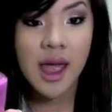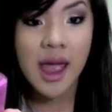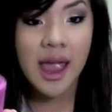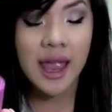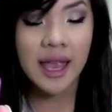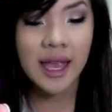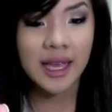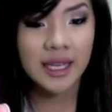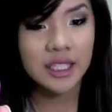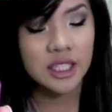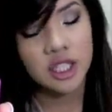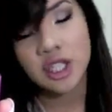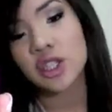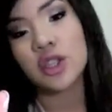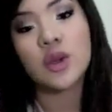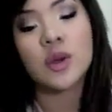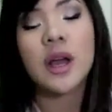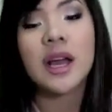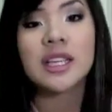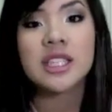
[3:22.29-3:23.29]
And
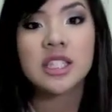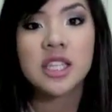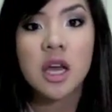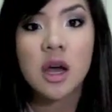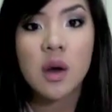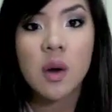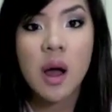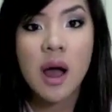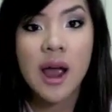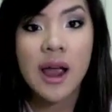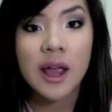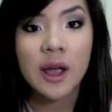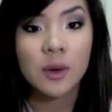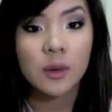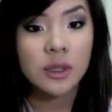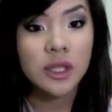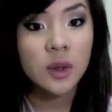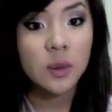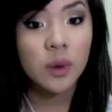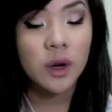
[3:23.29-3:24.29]
you guys know I
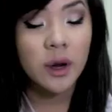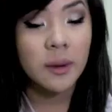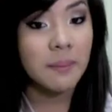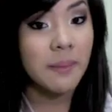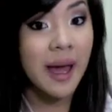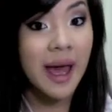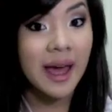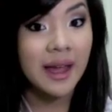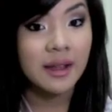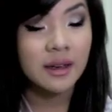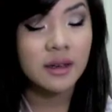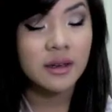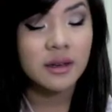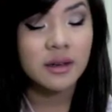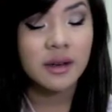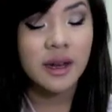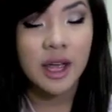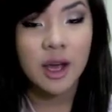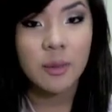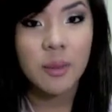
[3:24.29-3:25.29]
only wear matte
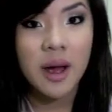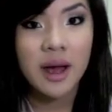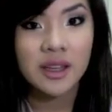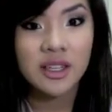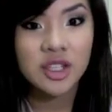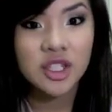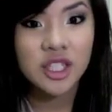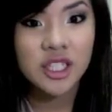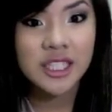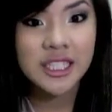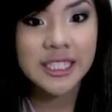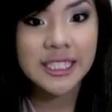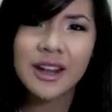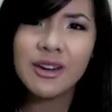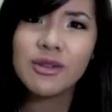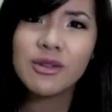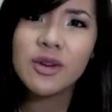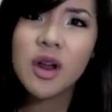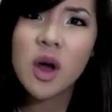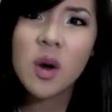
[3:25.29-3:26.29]
nail polishes. I
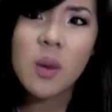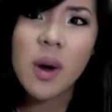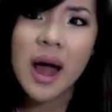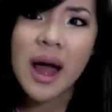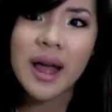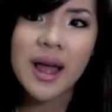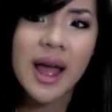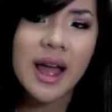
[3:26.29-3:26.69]
don't know why.